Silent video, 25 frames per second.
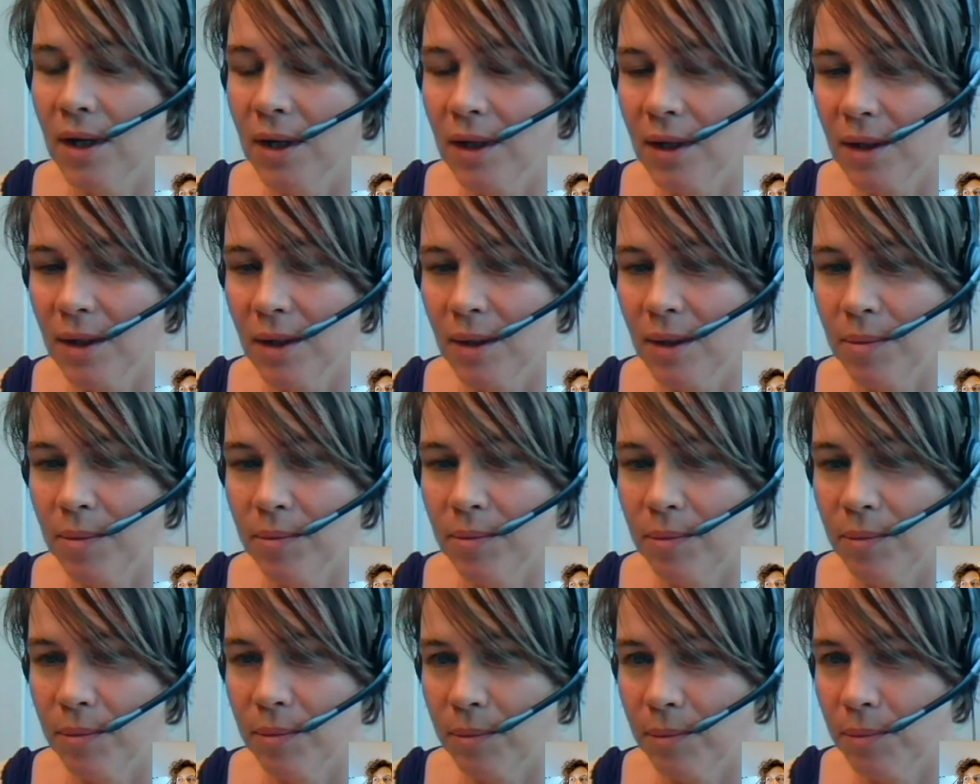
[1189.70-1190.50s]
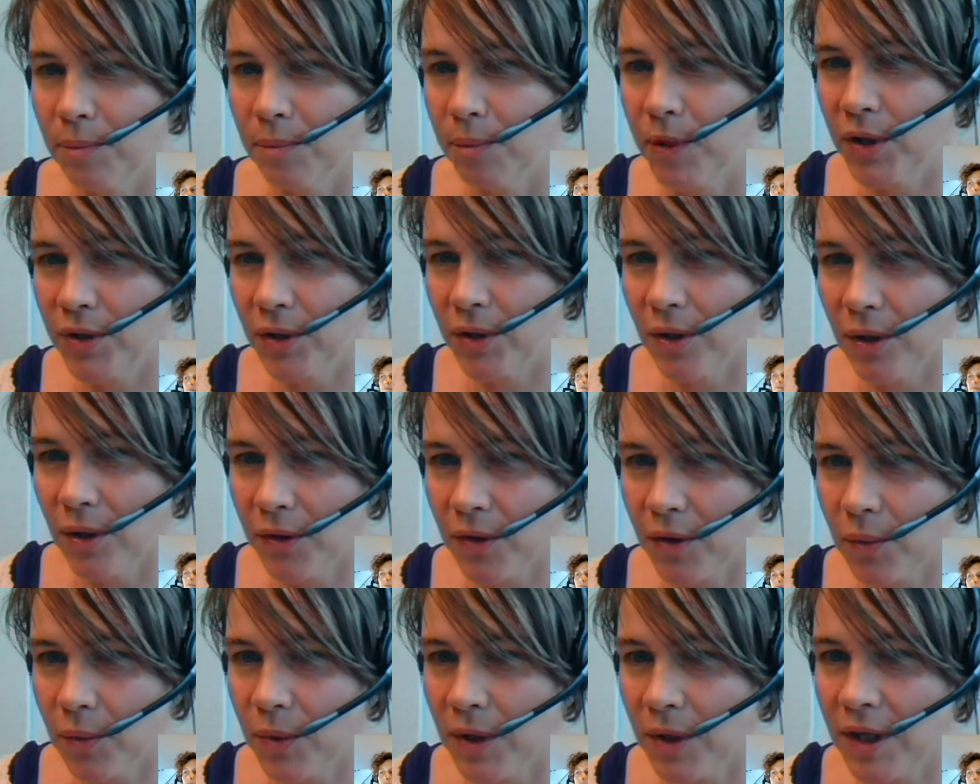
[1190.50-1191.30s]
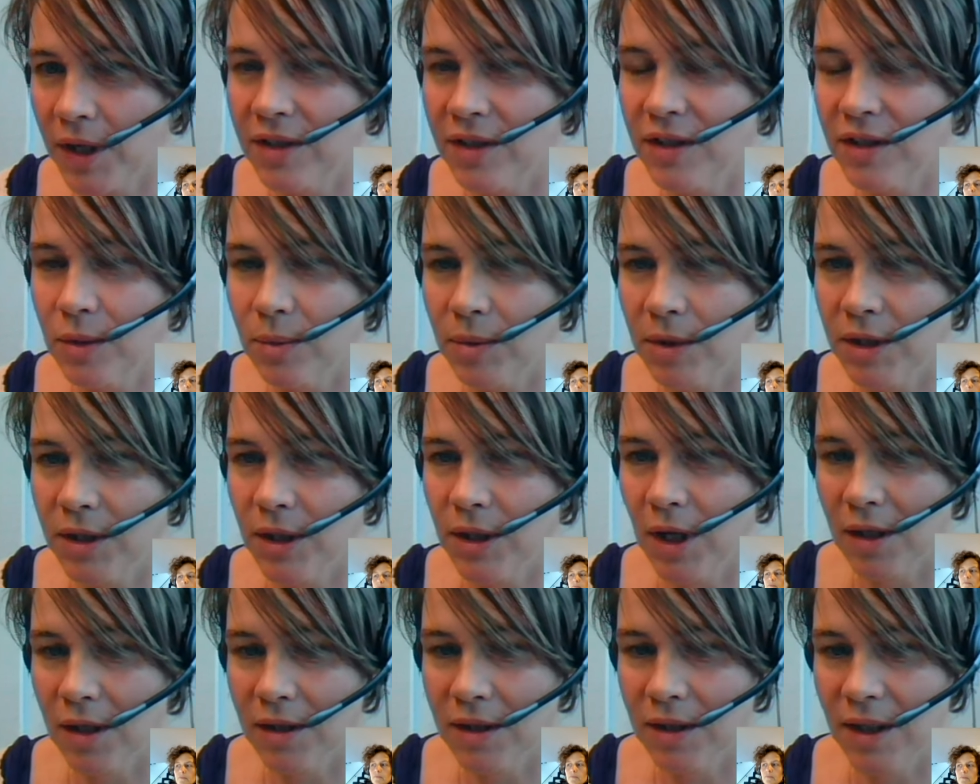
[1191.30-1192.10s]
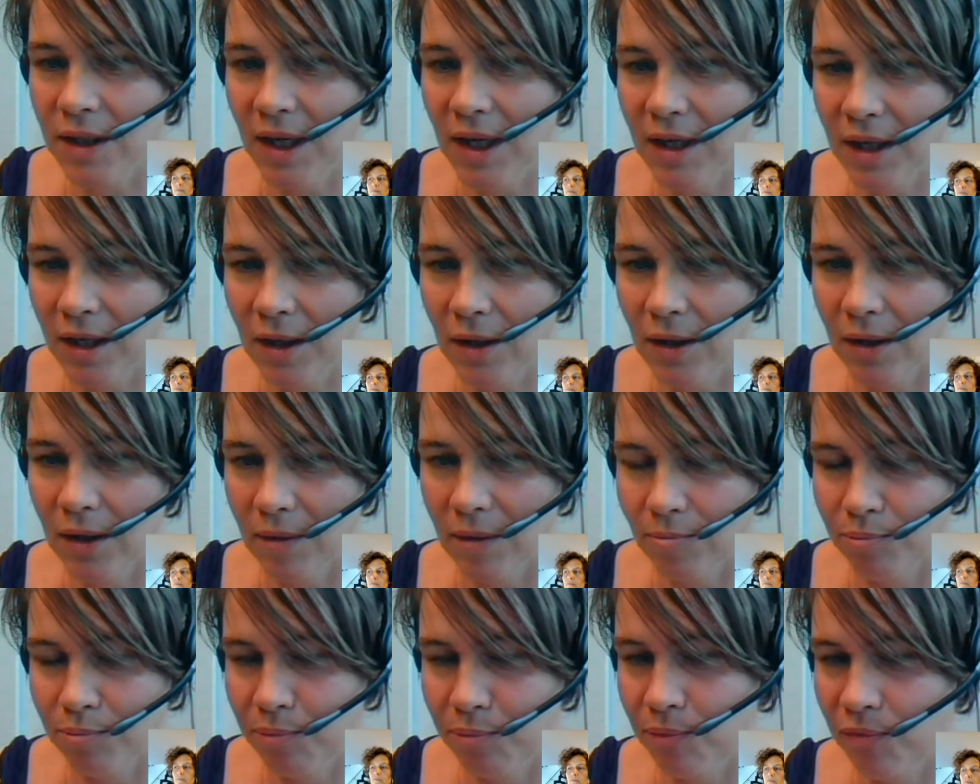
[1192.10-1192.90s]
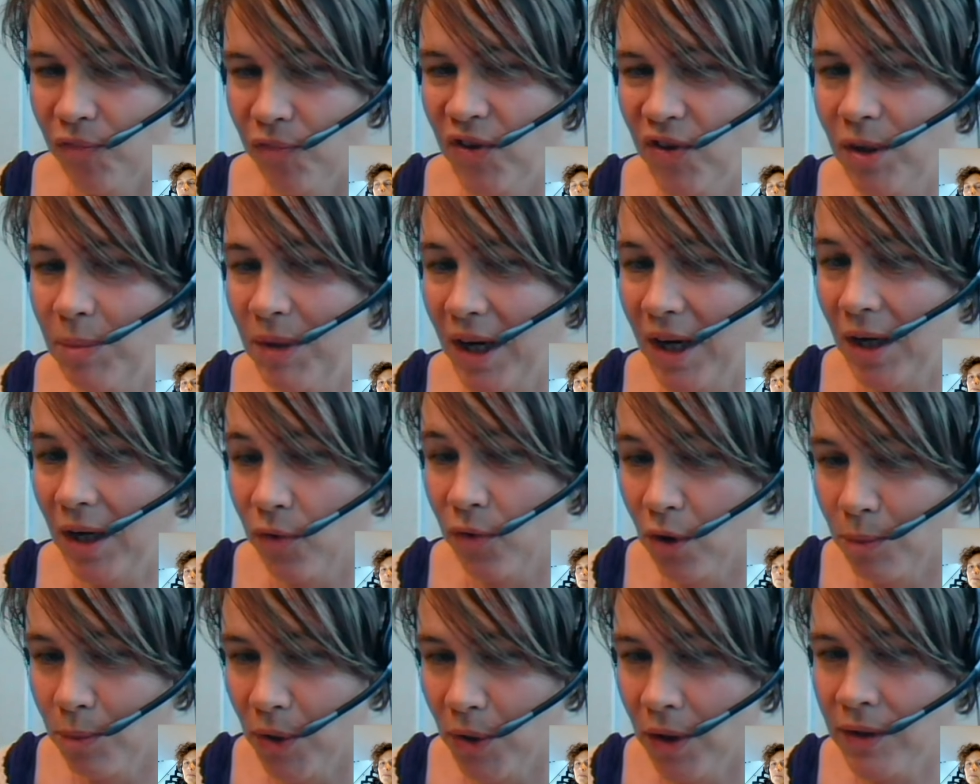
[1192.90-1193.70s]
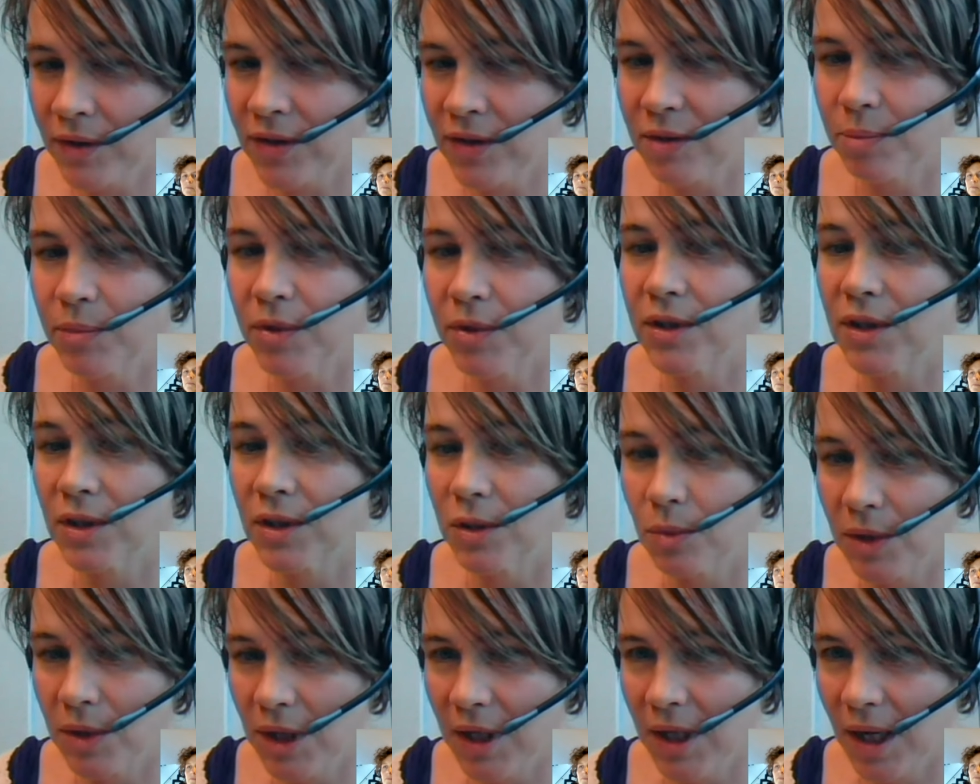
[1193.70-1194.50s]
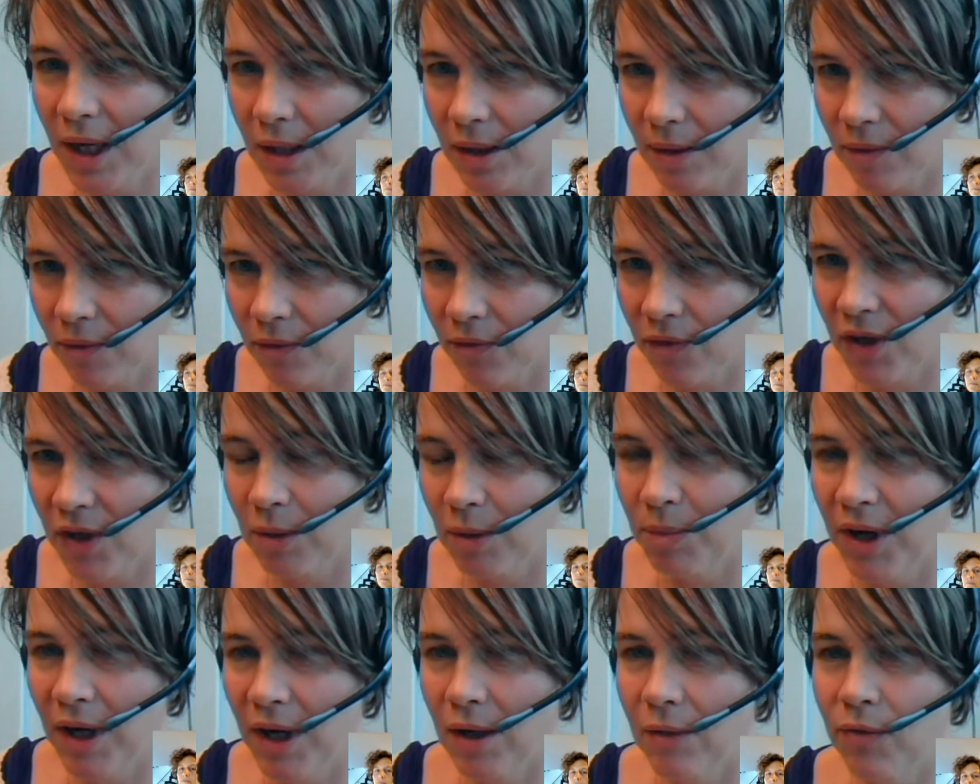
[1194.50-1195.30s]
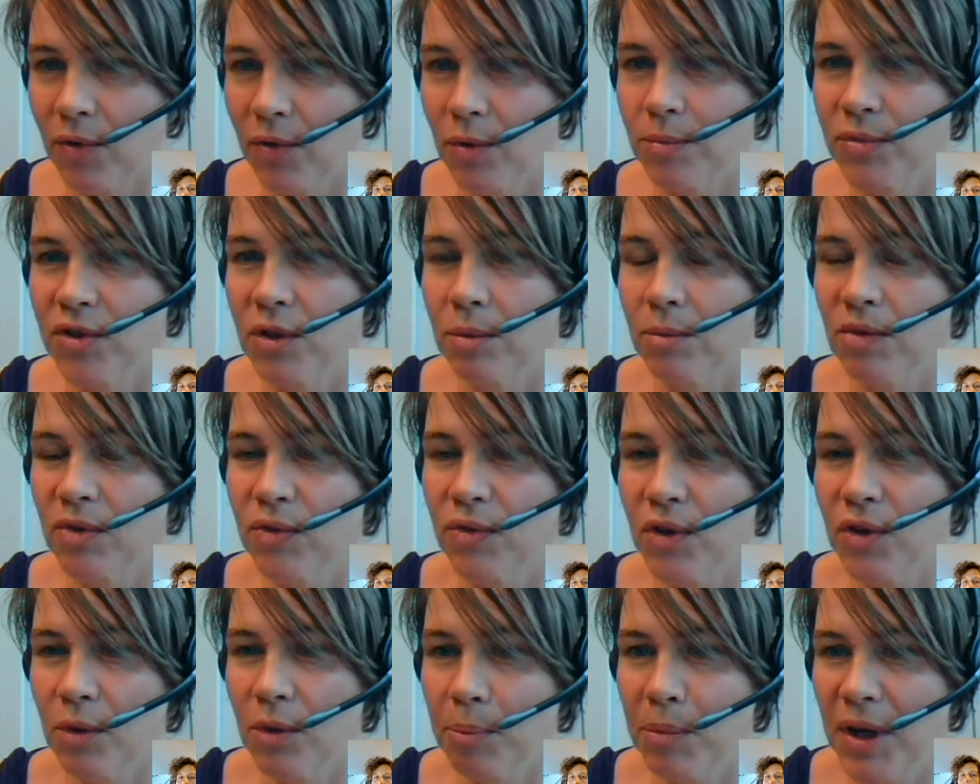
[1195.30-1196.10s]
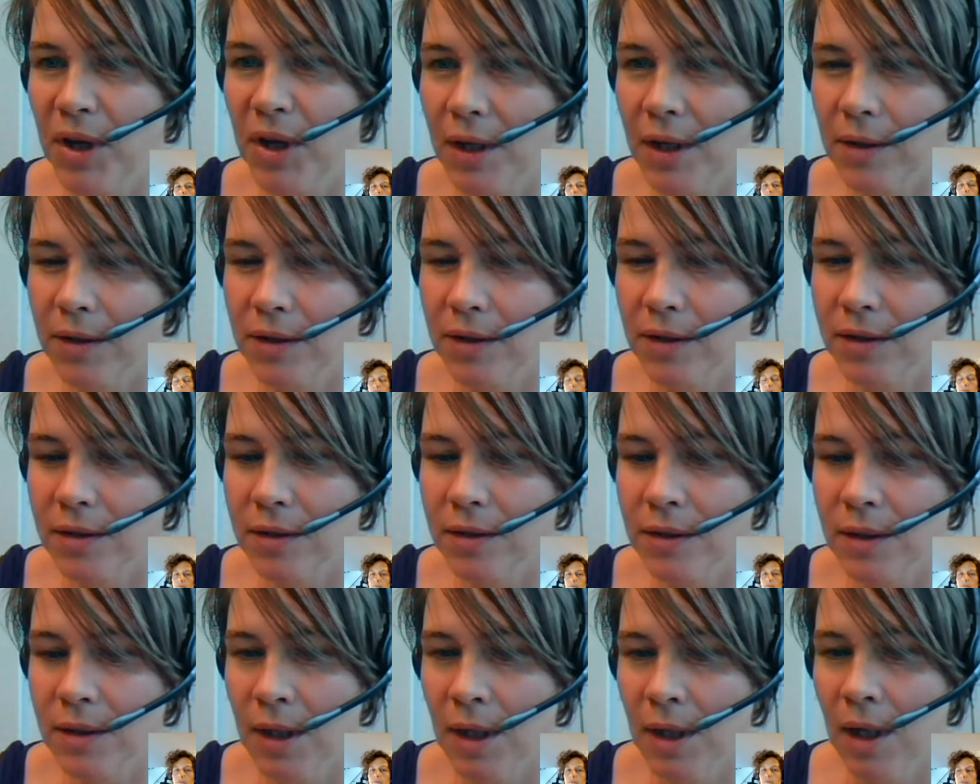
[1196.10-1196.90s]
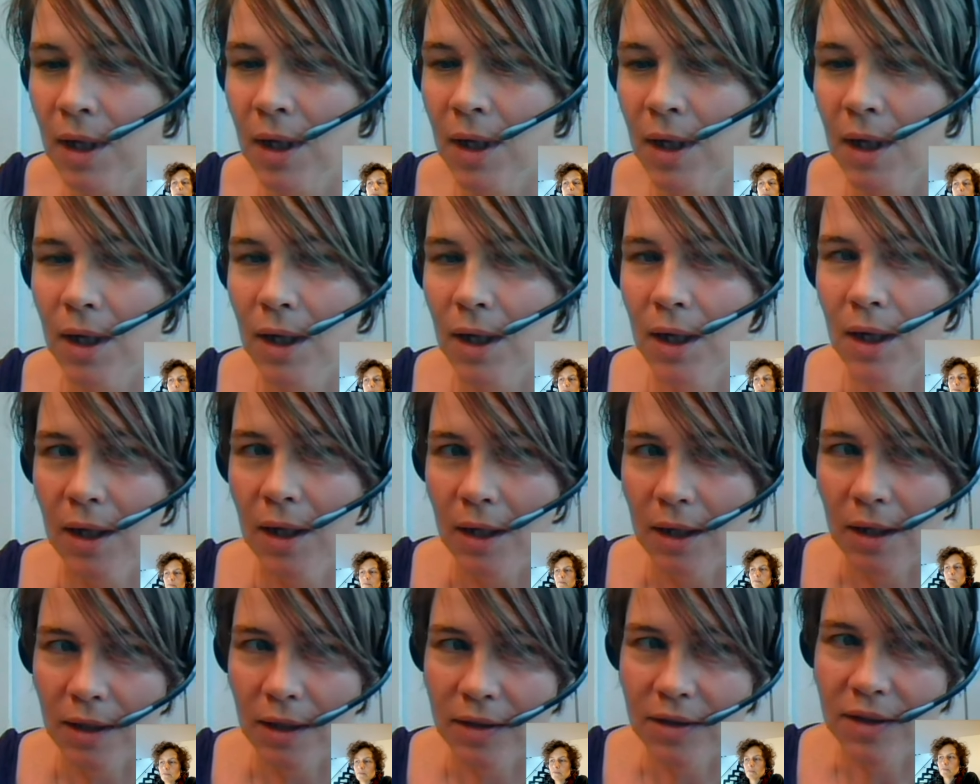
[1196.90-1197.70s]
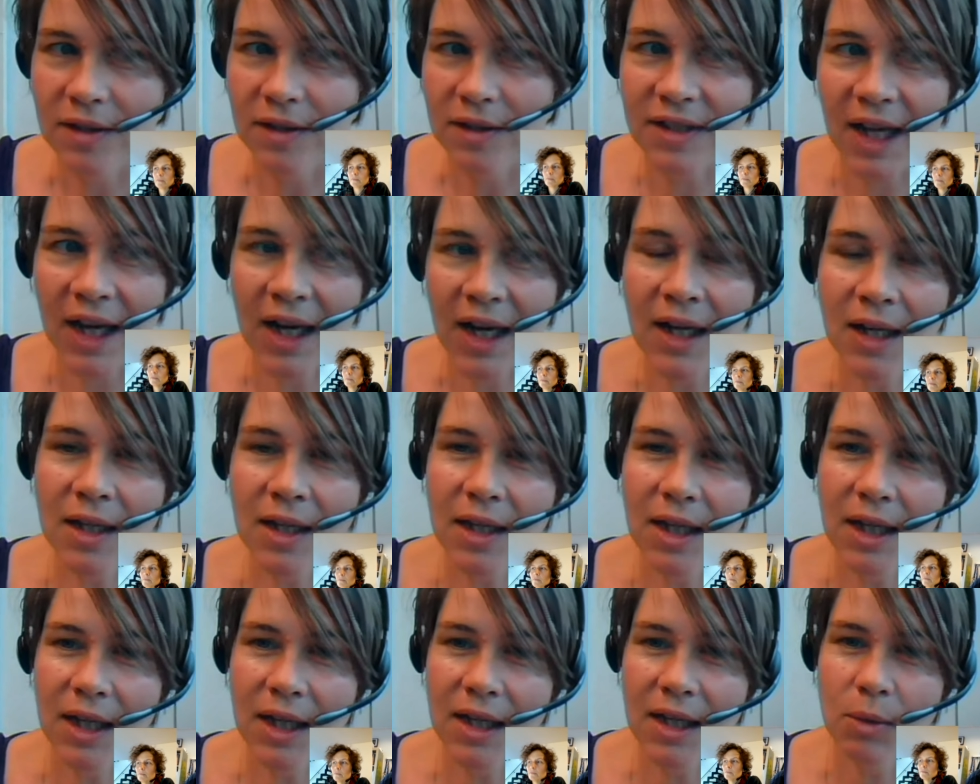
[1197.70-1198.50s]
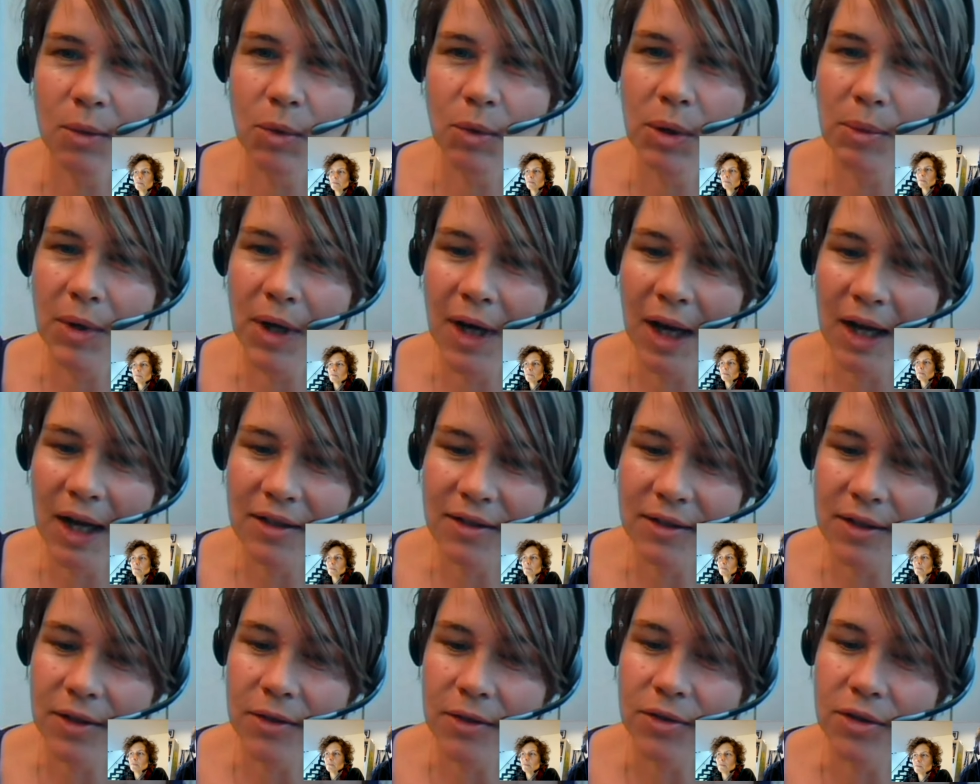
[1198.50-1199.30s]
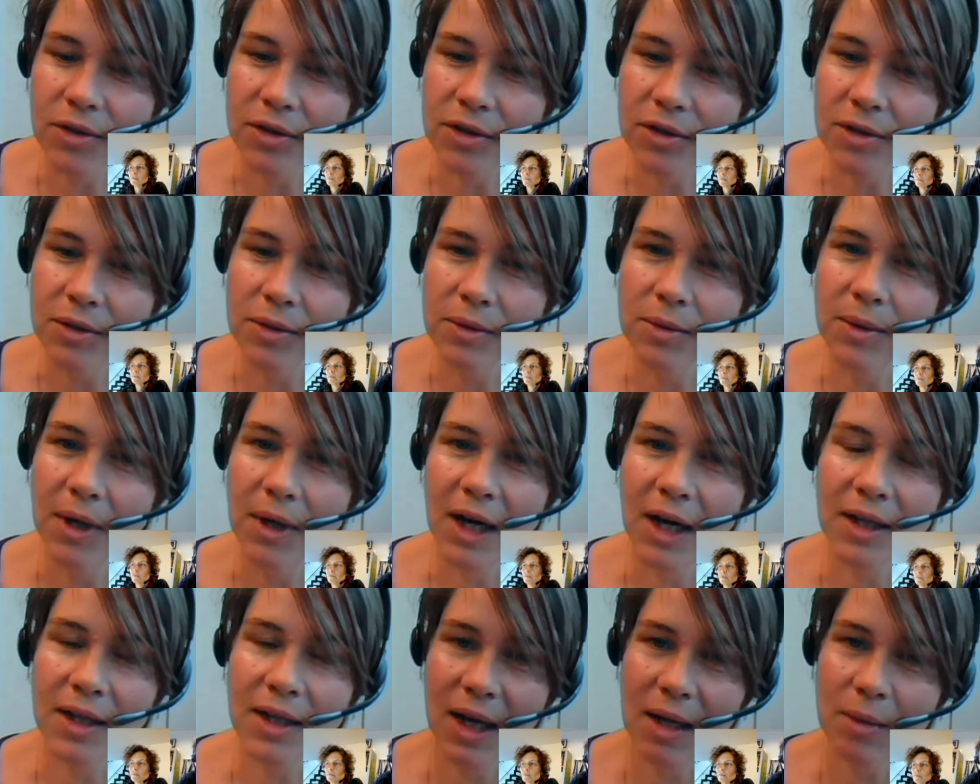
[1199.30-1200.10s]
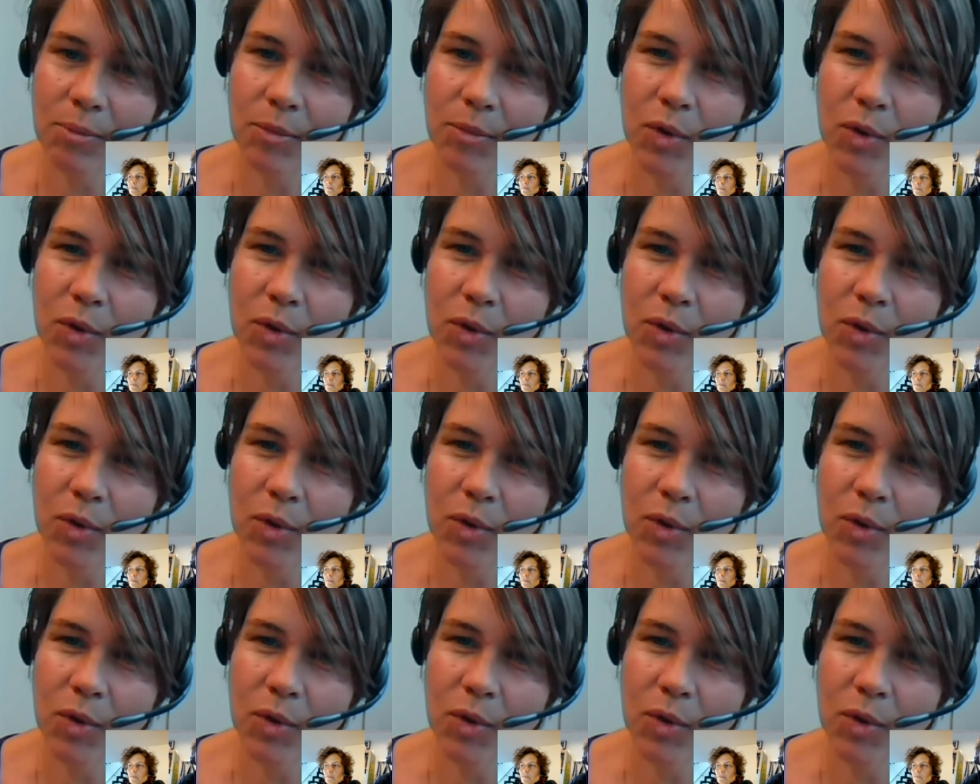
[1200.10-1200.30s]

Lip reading: But otherwise you will not get feedback from us, but you will get feedback from some of your peers. The second thing that we will ask you to do at that